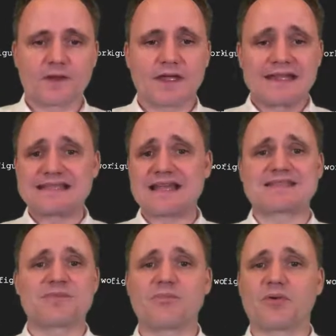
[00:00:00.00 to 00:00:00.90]
It's that
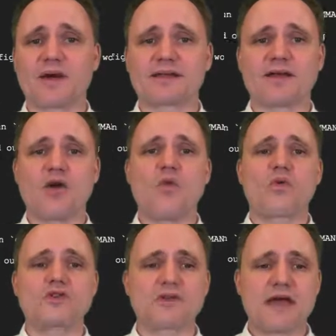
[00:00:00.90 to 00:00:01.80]
simple, right?
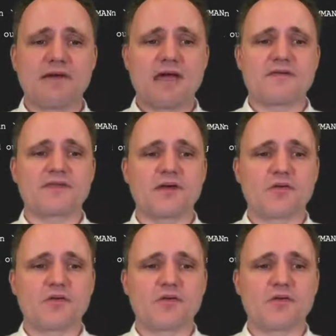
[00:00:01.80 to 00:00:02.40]
Once you have everything